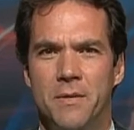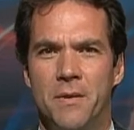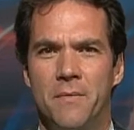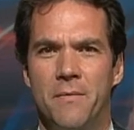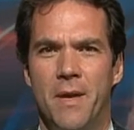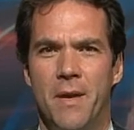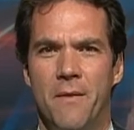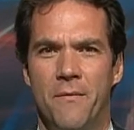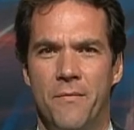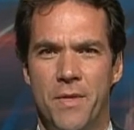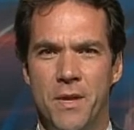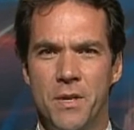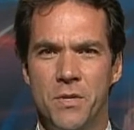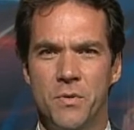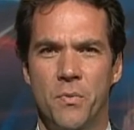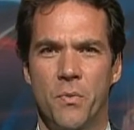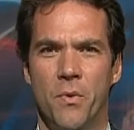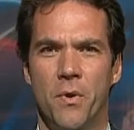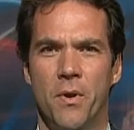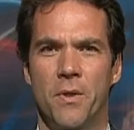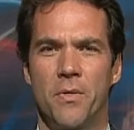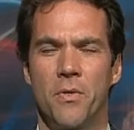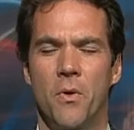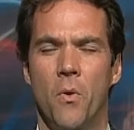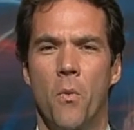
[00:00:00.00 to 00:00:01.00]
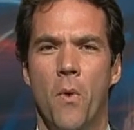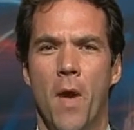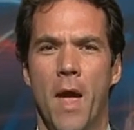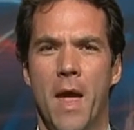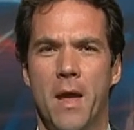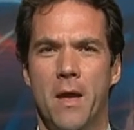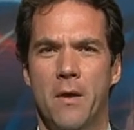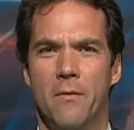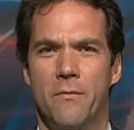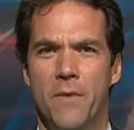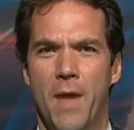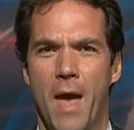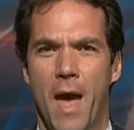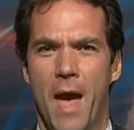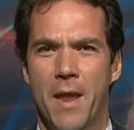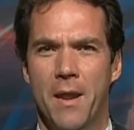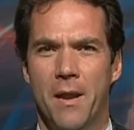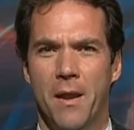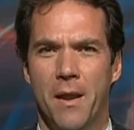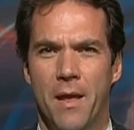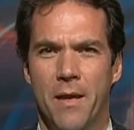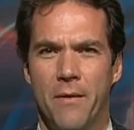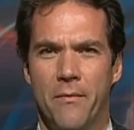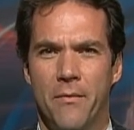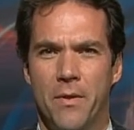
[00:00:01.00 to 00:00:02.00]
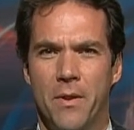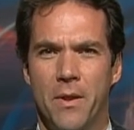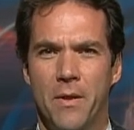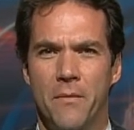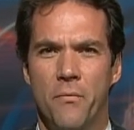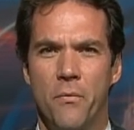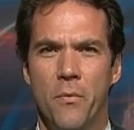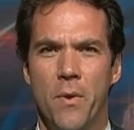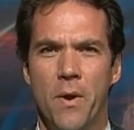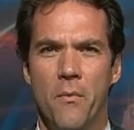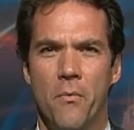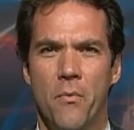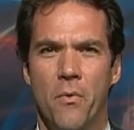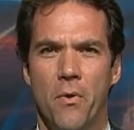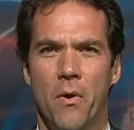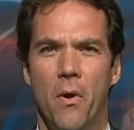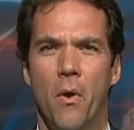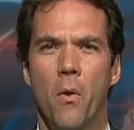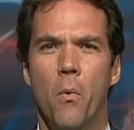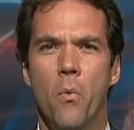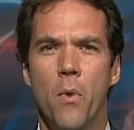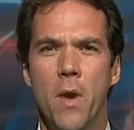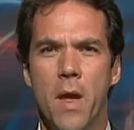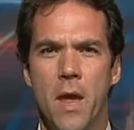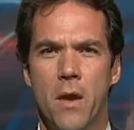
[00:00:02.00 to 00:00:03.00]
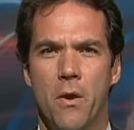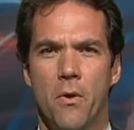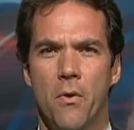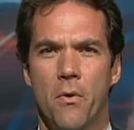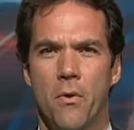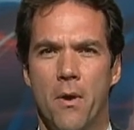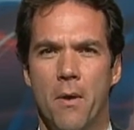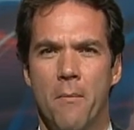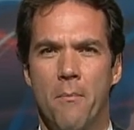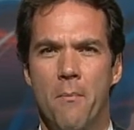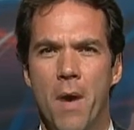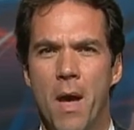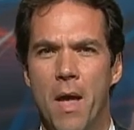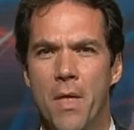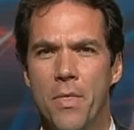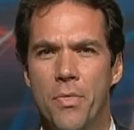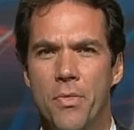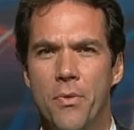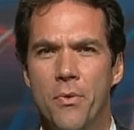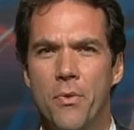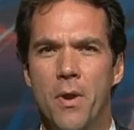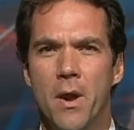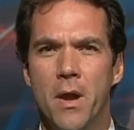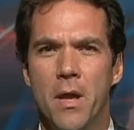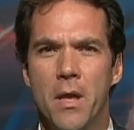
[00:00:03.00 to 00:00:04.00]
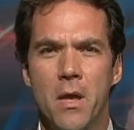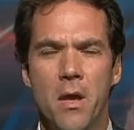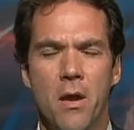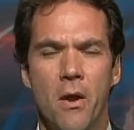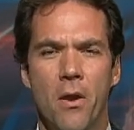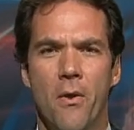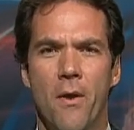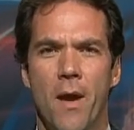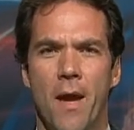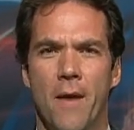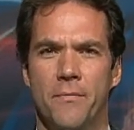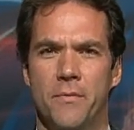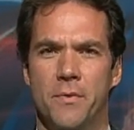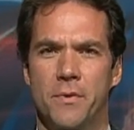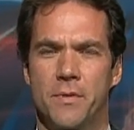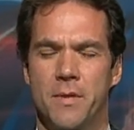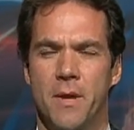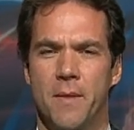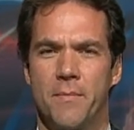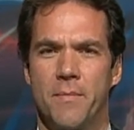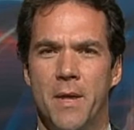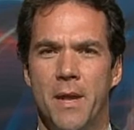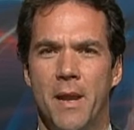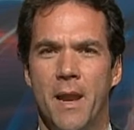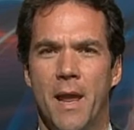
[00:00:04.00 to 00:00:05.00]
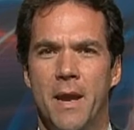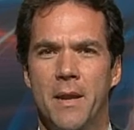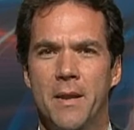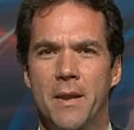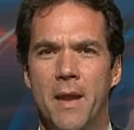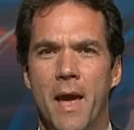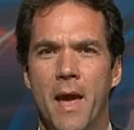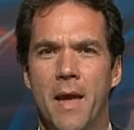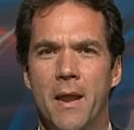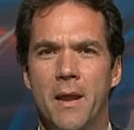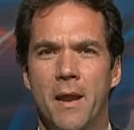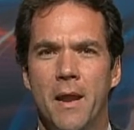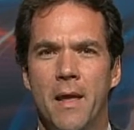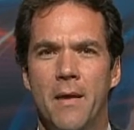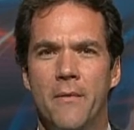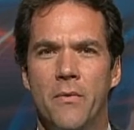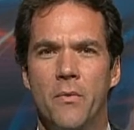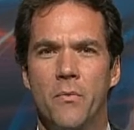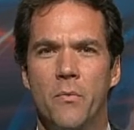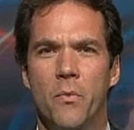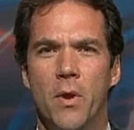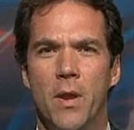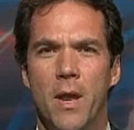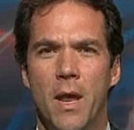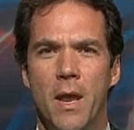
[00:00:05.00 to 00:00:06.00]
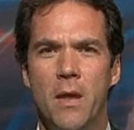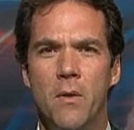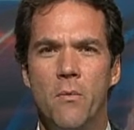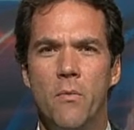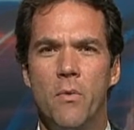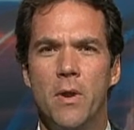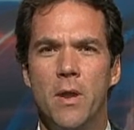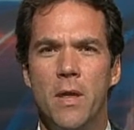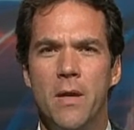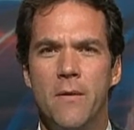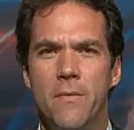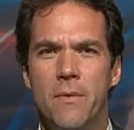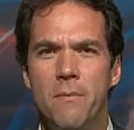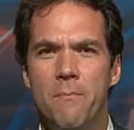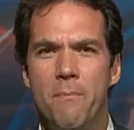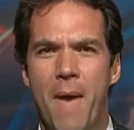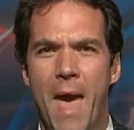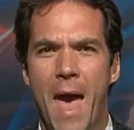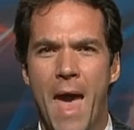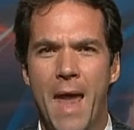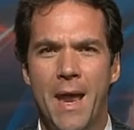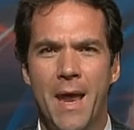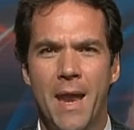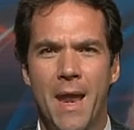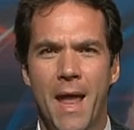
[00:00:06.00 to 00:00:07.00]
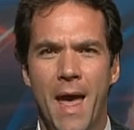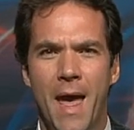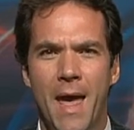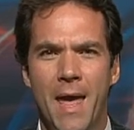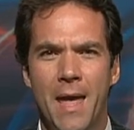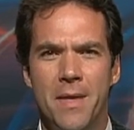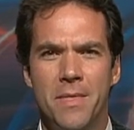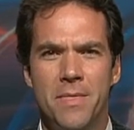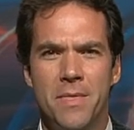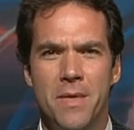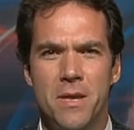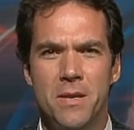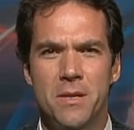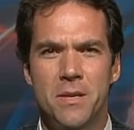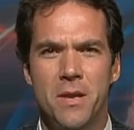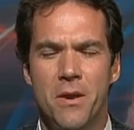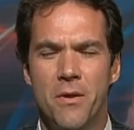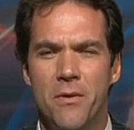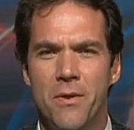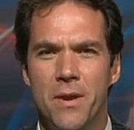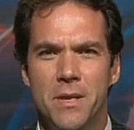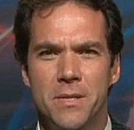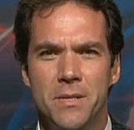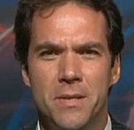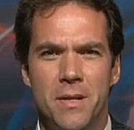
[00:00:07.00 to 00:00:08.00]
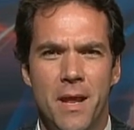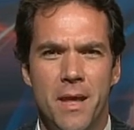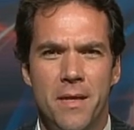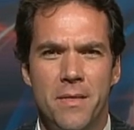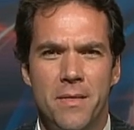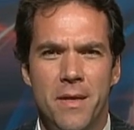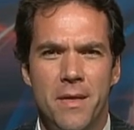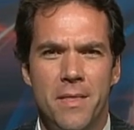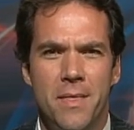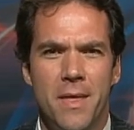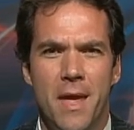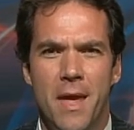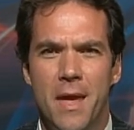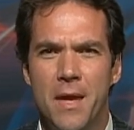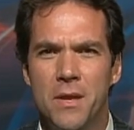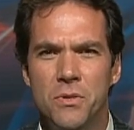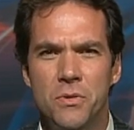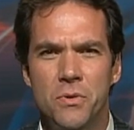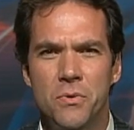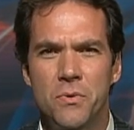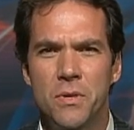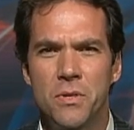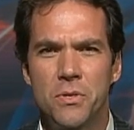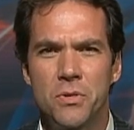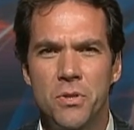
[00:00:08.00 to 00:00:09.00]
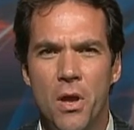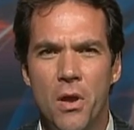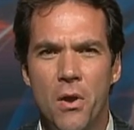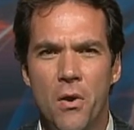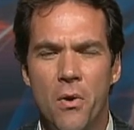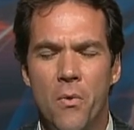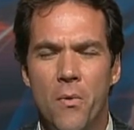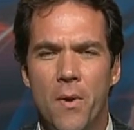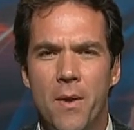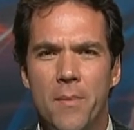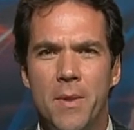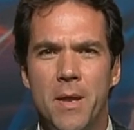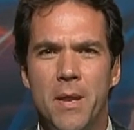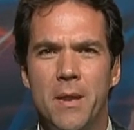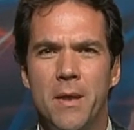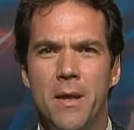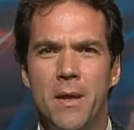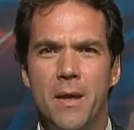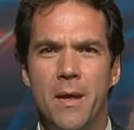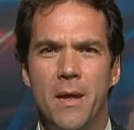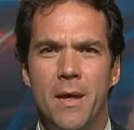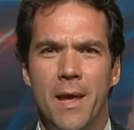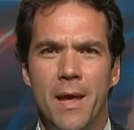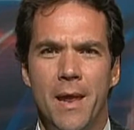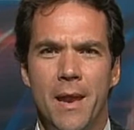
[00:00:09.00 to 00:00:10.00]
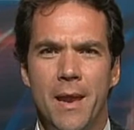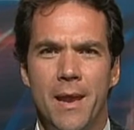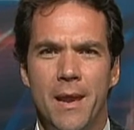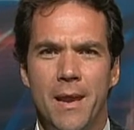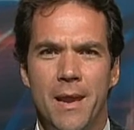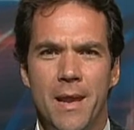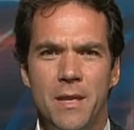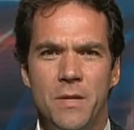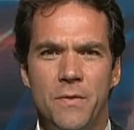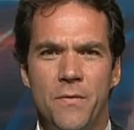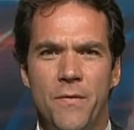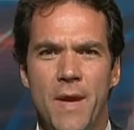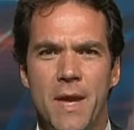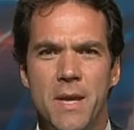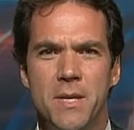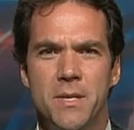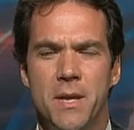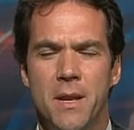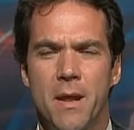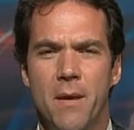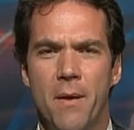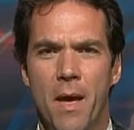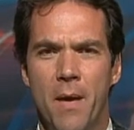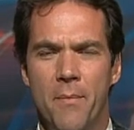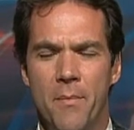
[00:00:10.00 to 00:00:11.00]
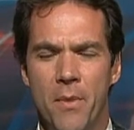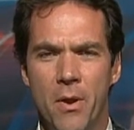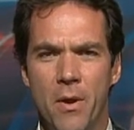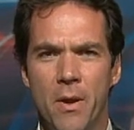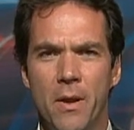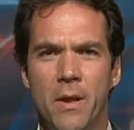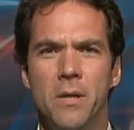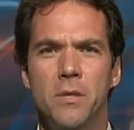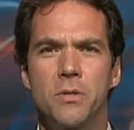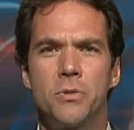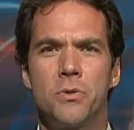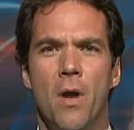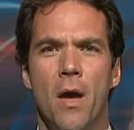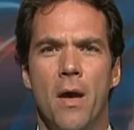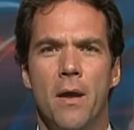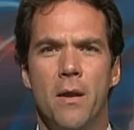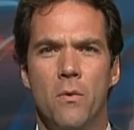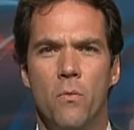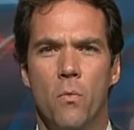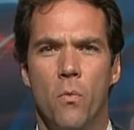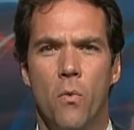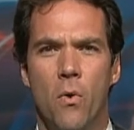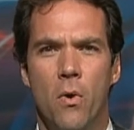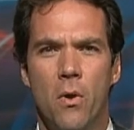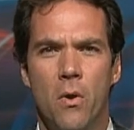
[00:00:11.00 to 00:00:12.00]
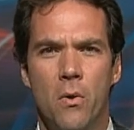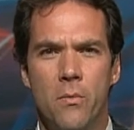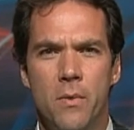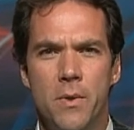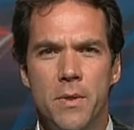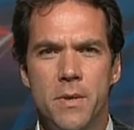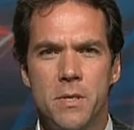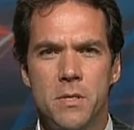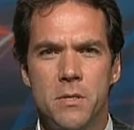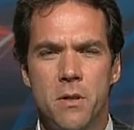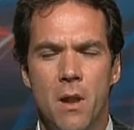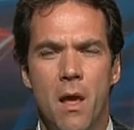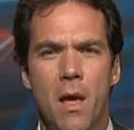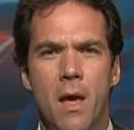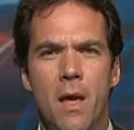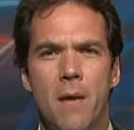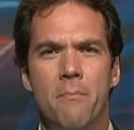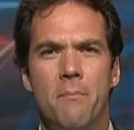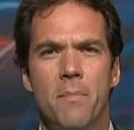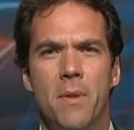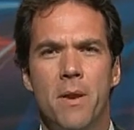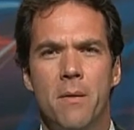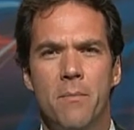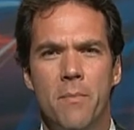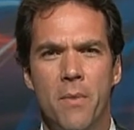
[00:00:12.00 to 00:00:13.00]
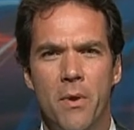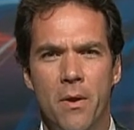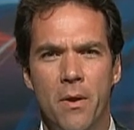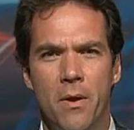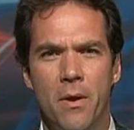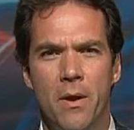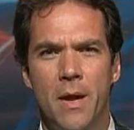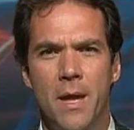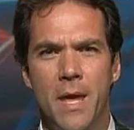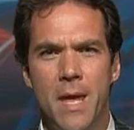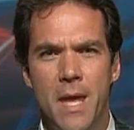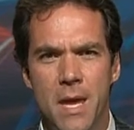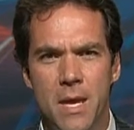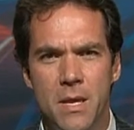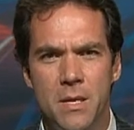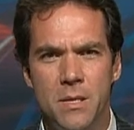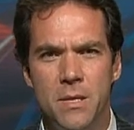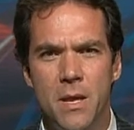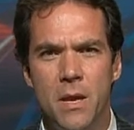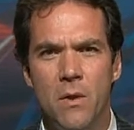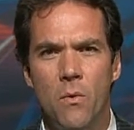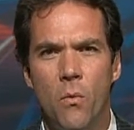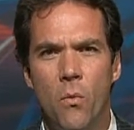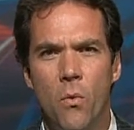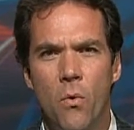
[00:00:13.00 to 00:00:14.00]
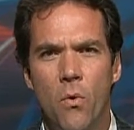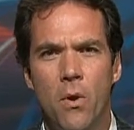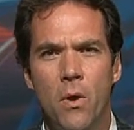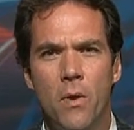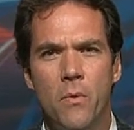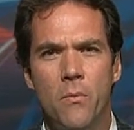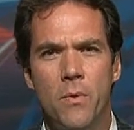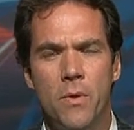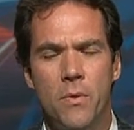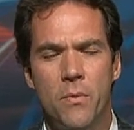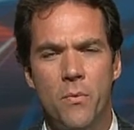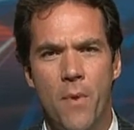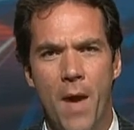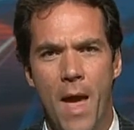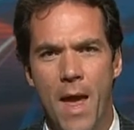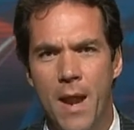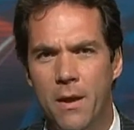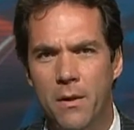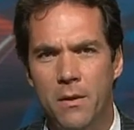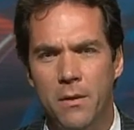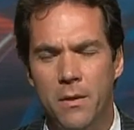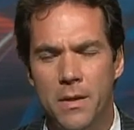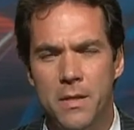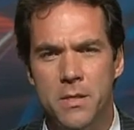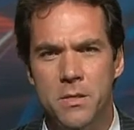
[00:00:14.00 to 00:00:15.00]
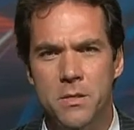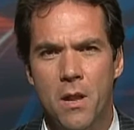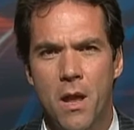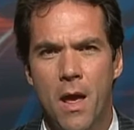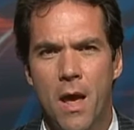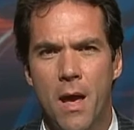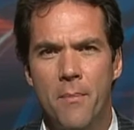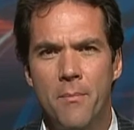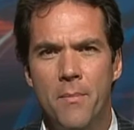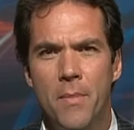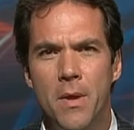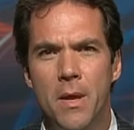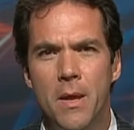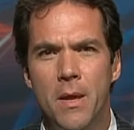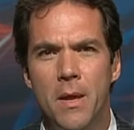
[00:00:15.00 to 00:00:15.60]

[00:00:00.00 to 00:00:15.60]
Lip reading: if this were in the wake of 9/11, if we were a week or a month or a year after something like 9/11, would anyone even bat an eye at these hearings? And I think the answer is no. I mean, let's face it, America is not at war with Islam, but America is at war with radical Islam.